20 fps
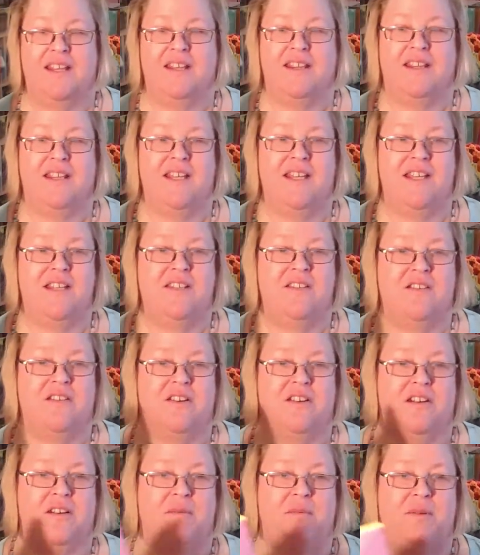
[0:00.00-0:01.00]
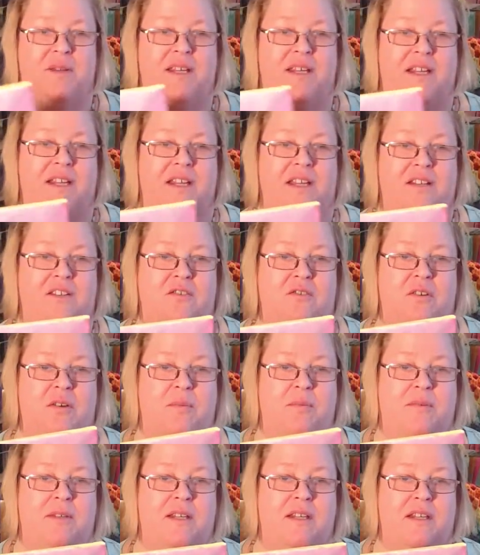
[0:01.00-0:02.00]
these are going to be a
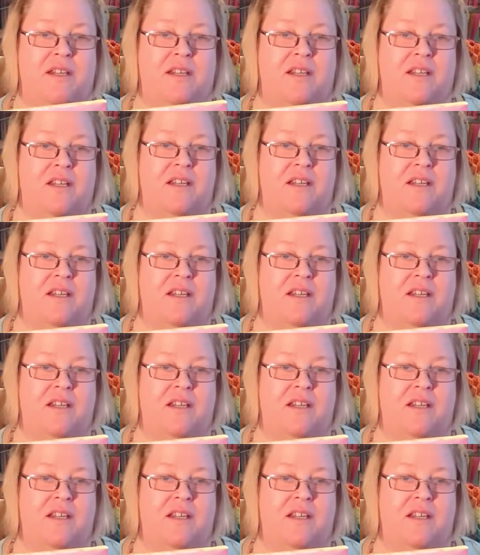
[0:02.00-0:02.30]
triptych.